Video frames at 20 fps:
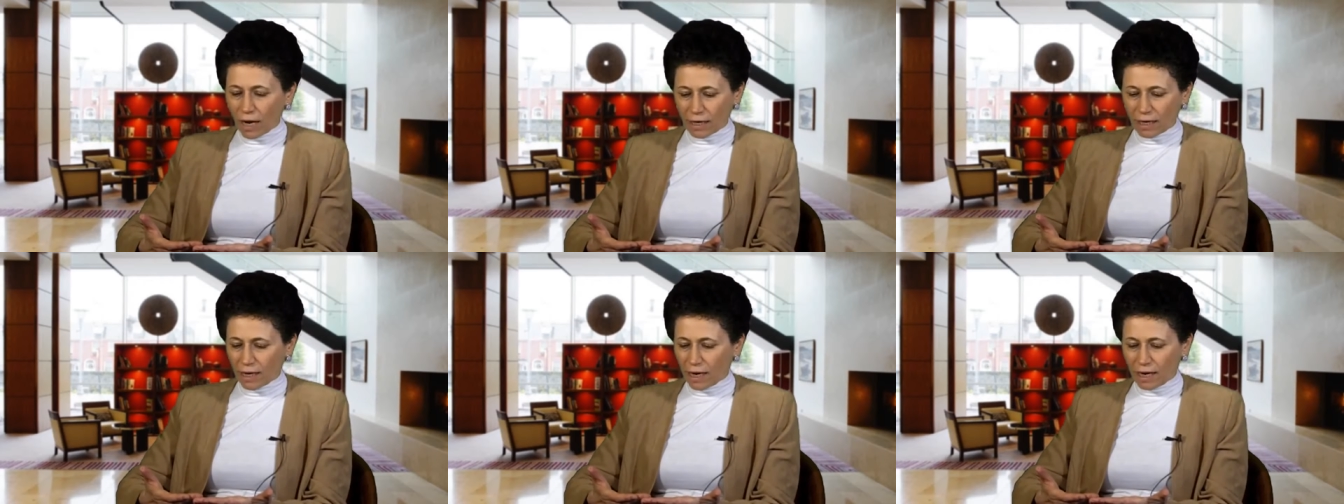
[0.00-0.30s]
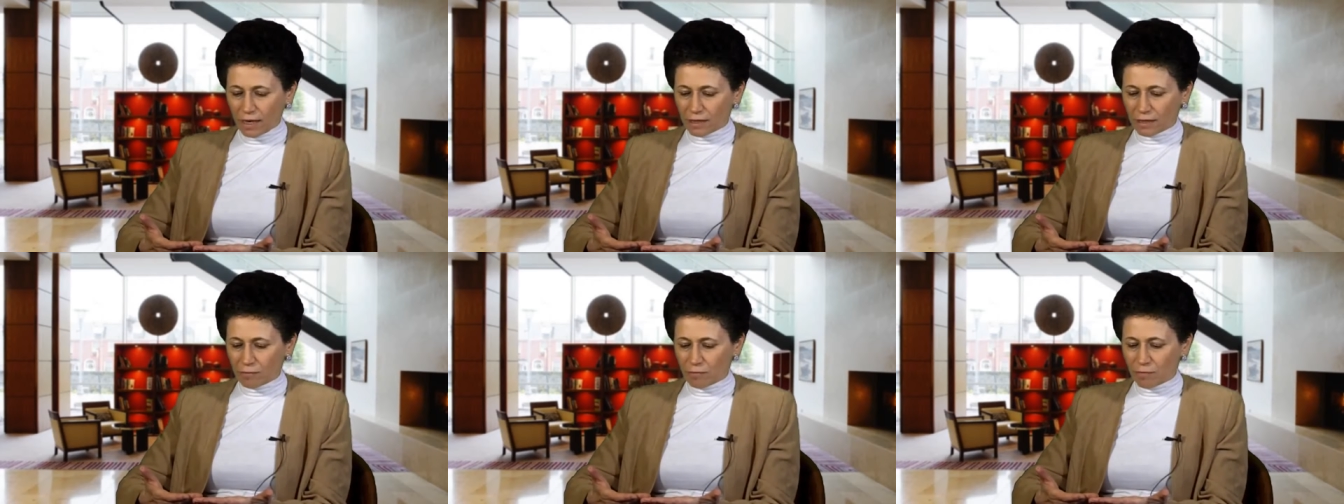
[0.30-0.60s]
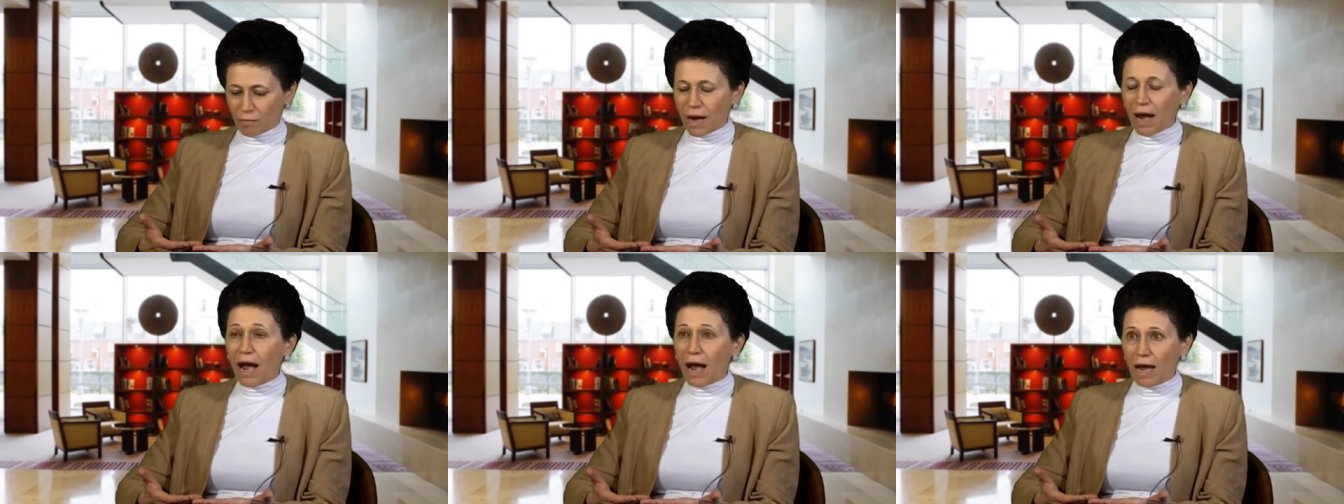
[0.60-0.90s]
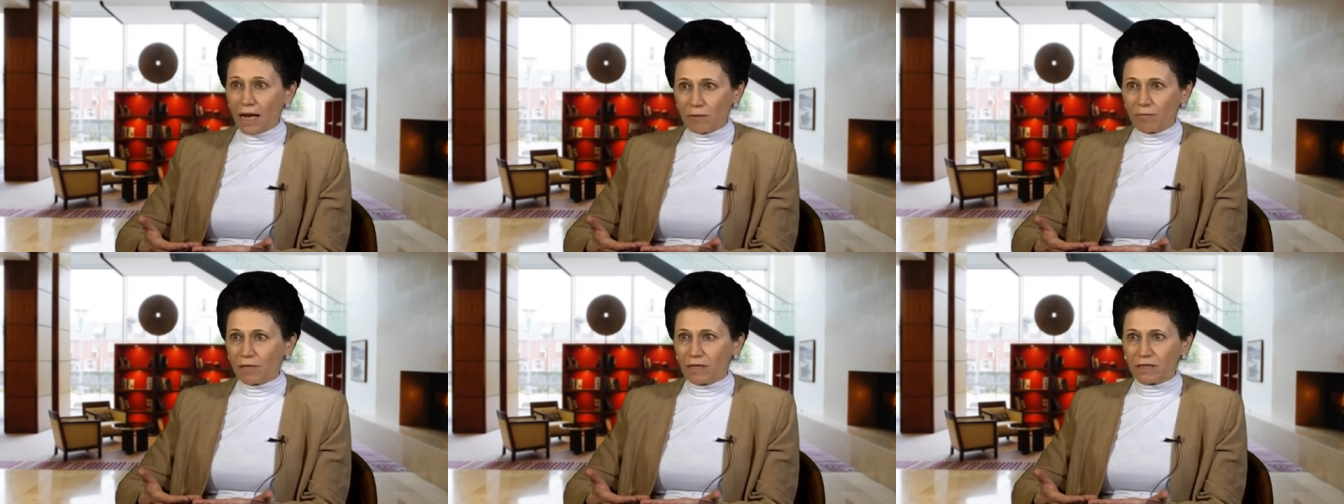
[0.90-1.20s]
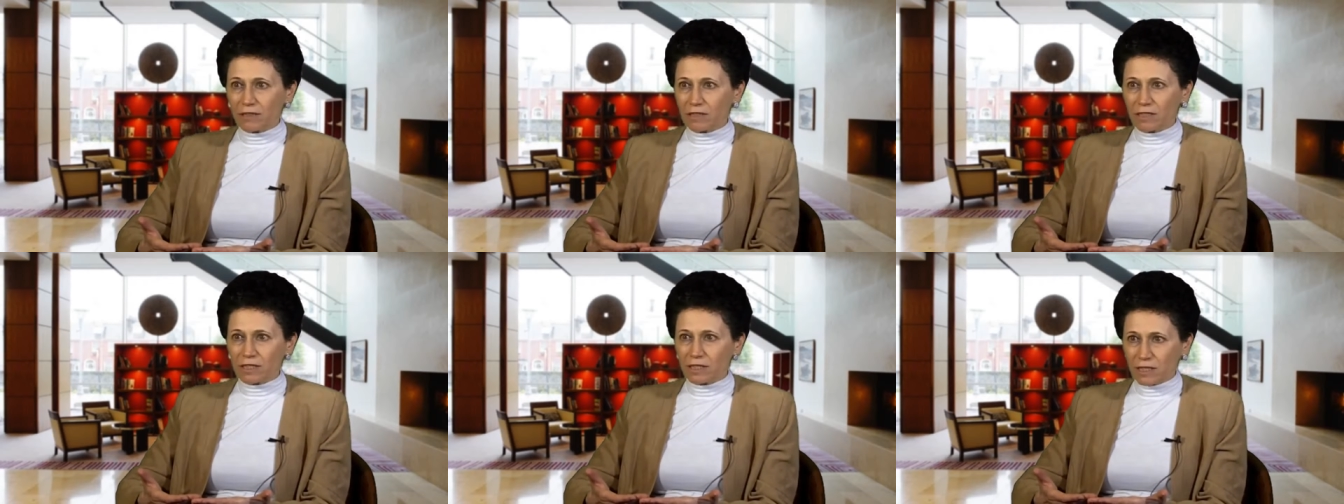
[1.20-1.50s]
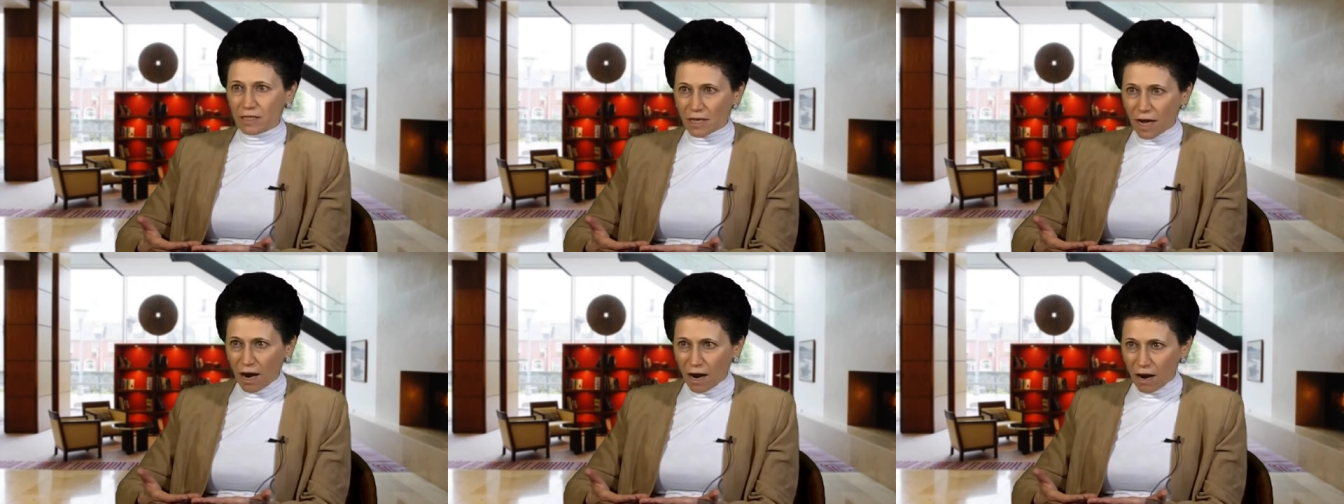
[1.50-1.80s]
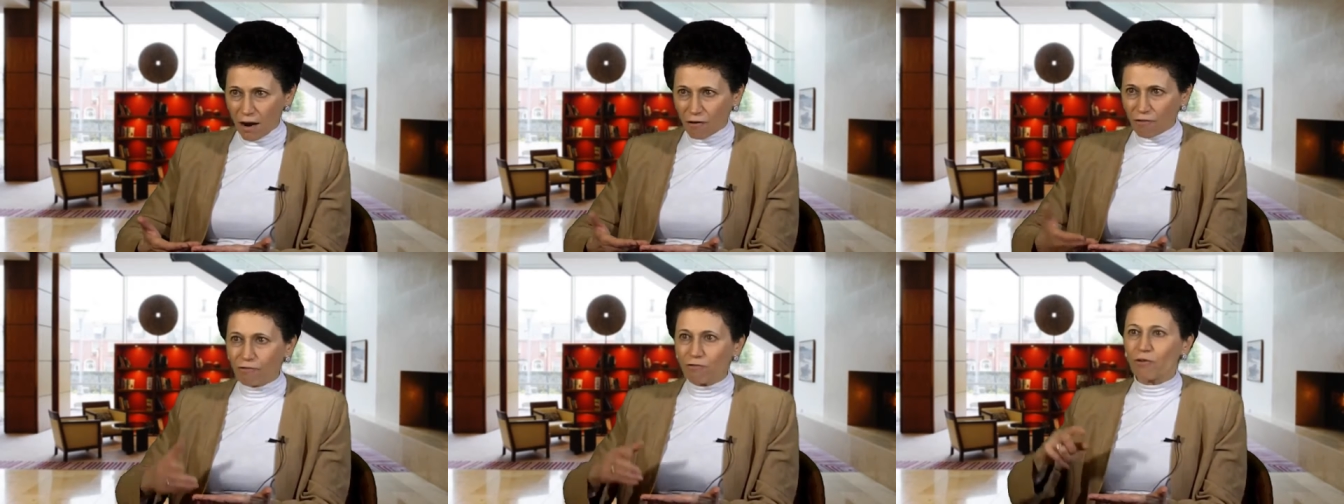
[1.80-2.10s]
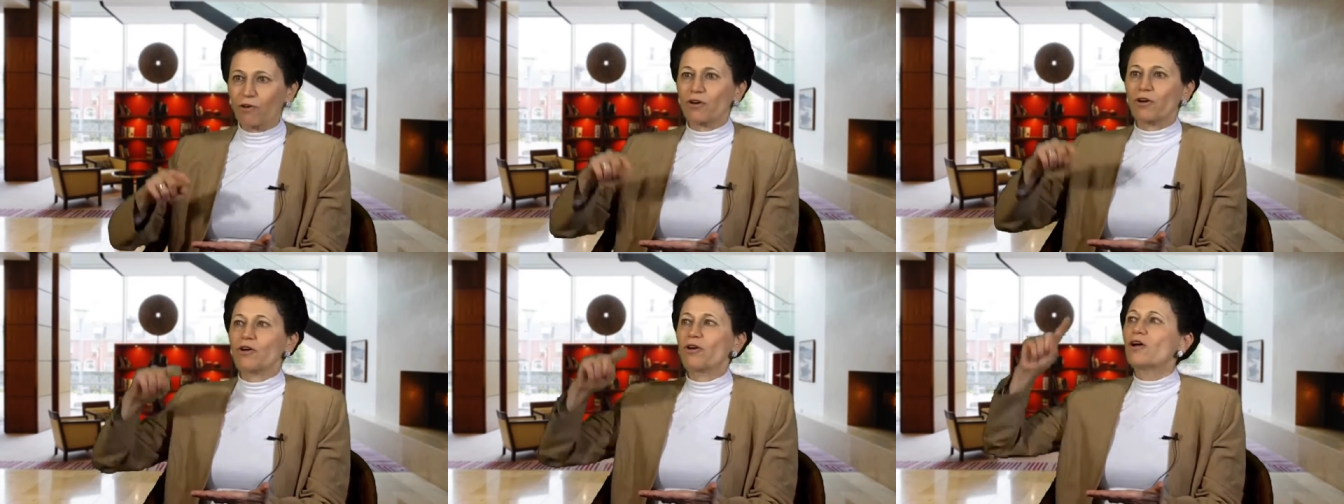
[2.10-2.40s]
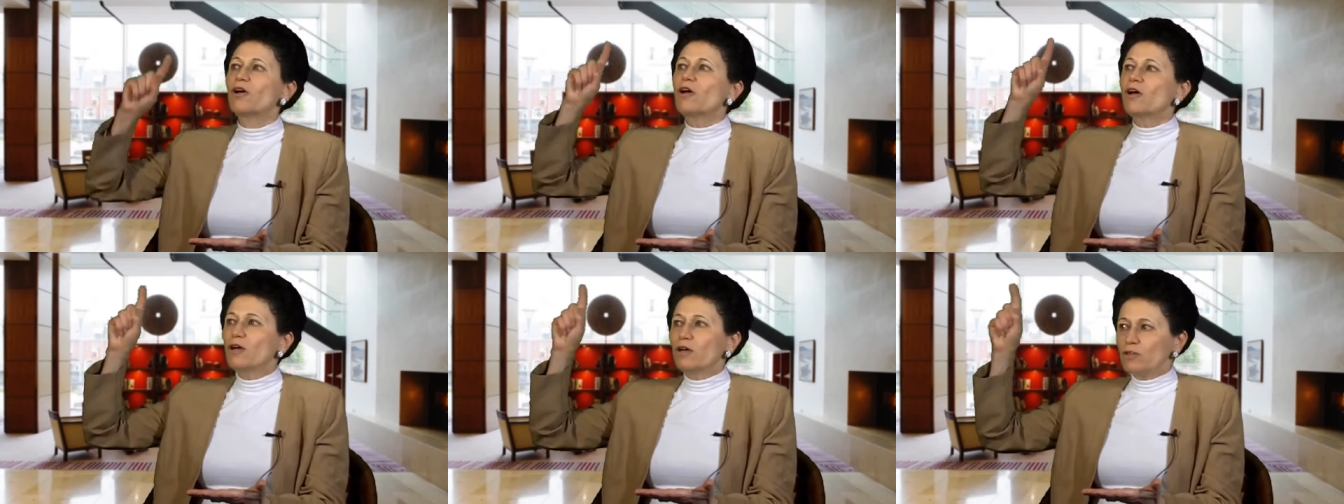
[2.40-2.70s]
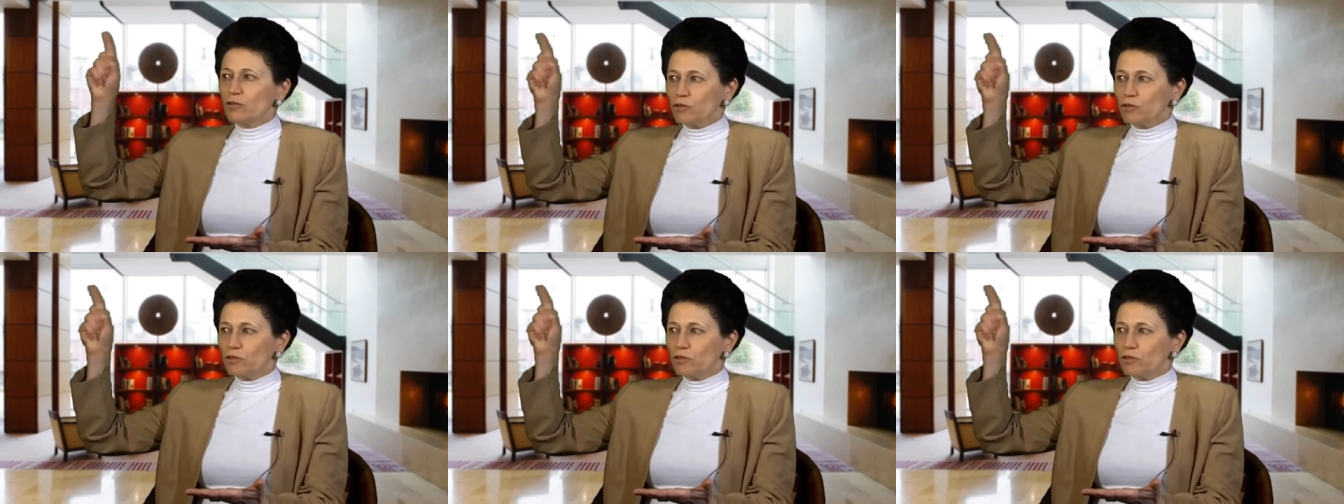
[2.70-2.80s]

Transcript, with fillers: I can't buy meters now for a